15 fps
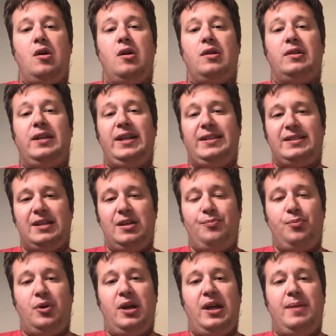Lisa,
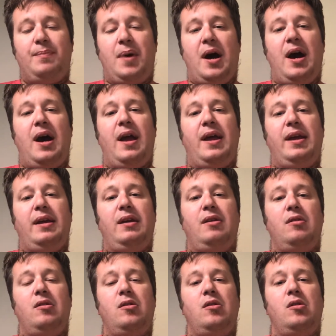played by
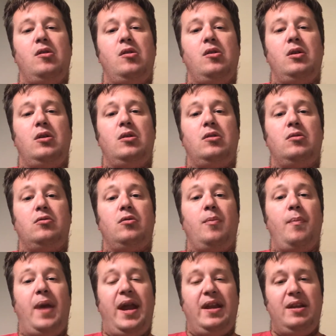
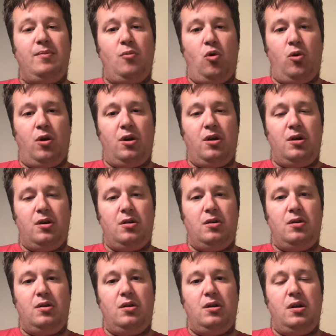Mandy Moore,
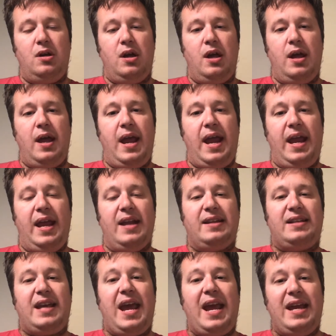and
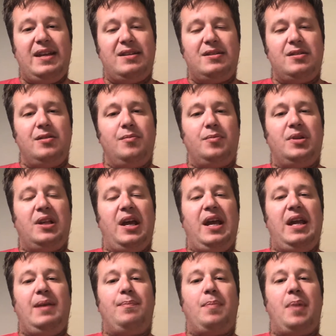Kate,
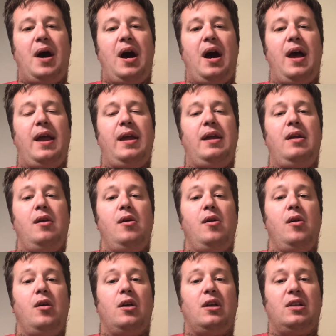played by
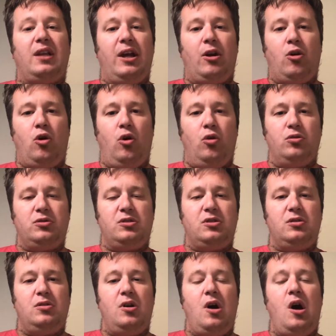Claire Holt,
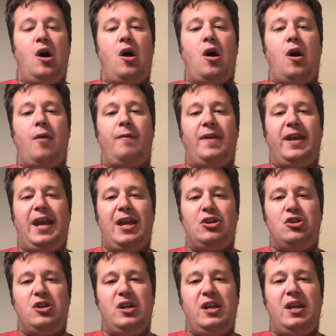are
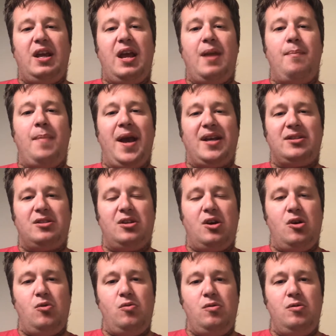vacationing in Mexico.